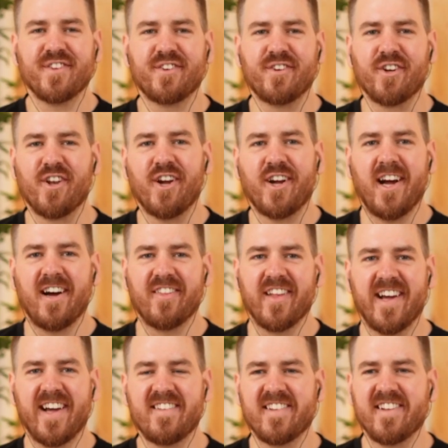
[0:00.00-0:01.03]
Good luck out
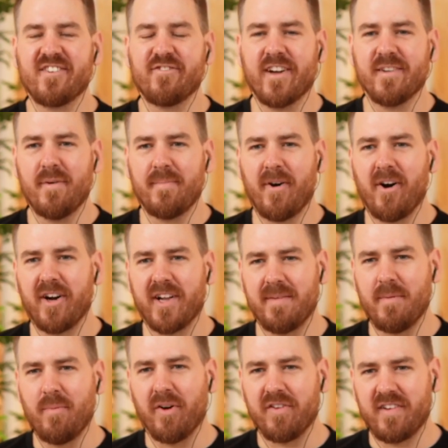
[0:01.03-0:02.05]
there. It's an incredible market.
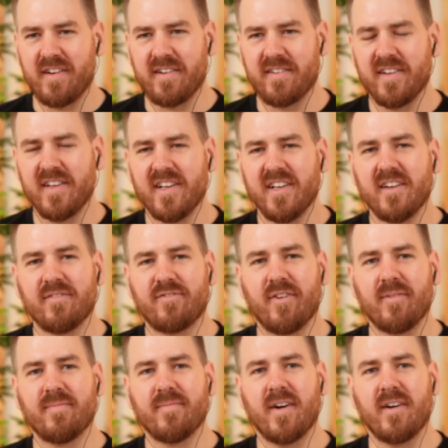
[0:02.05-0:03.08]
I mean, watching
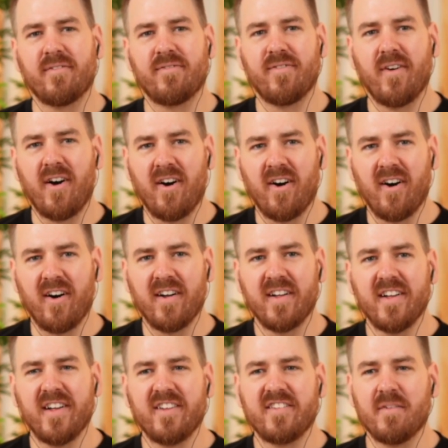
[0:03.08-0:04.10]
from afar,
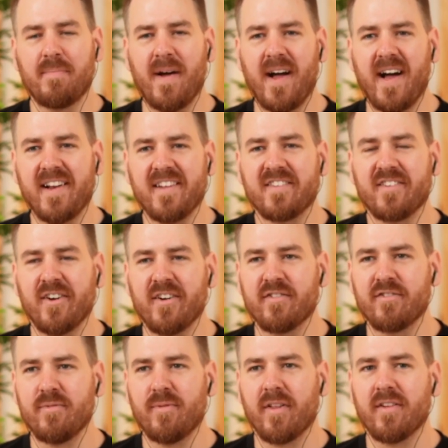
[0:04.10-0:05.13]
Japan is going
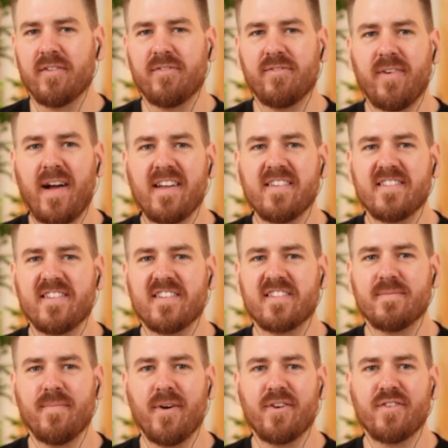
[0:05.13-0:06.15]
through one of the
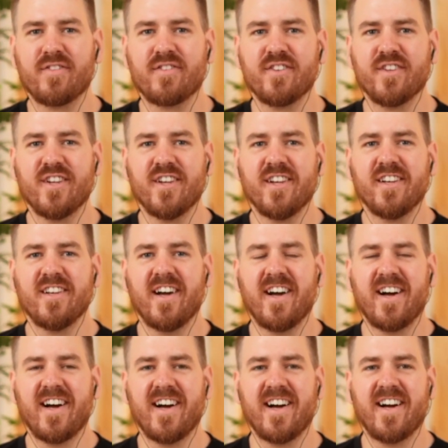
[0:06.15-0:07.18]
fastest, most
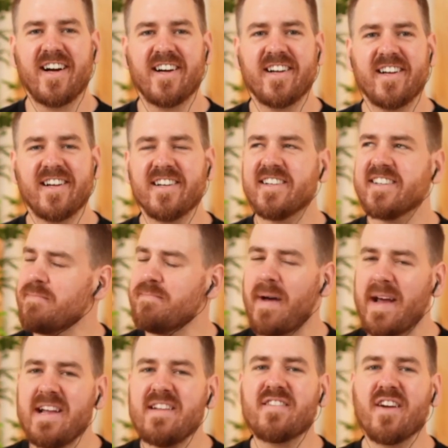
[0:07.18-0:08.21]

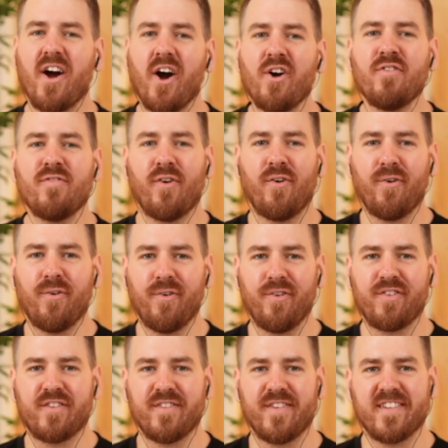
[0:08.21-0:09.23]
major
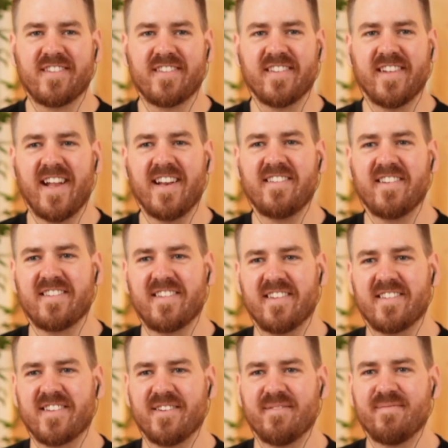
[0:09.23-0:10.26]
overhauls of its energy
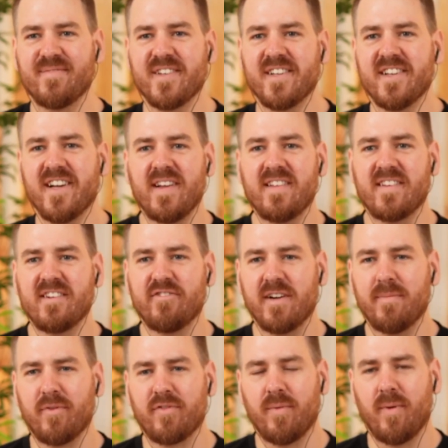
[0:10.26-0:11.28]
system. It's
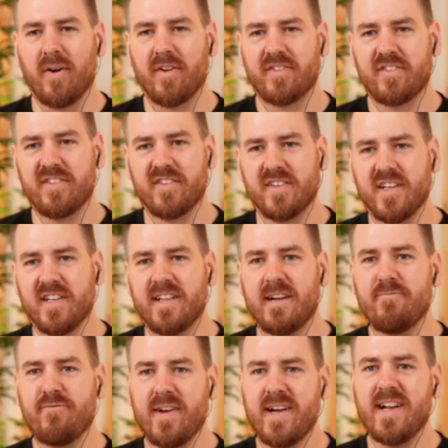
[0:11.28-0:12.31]
incredible to watch. They
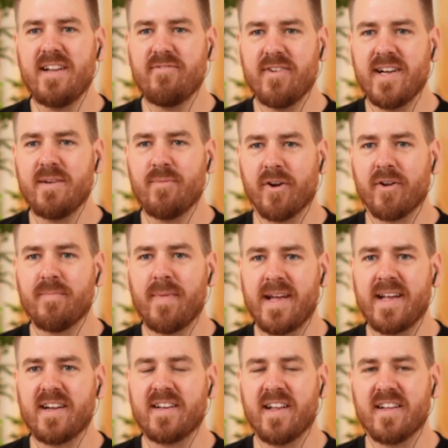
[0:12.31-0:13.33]
really, really want to
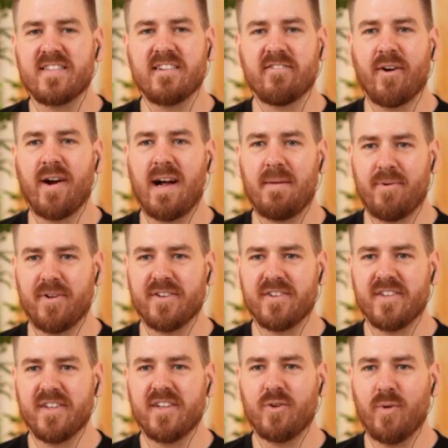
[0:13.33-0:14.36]
make net zero happen
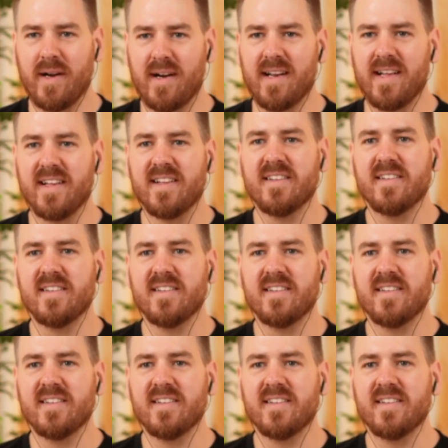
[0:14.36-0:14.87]
quickly.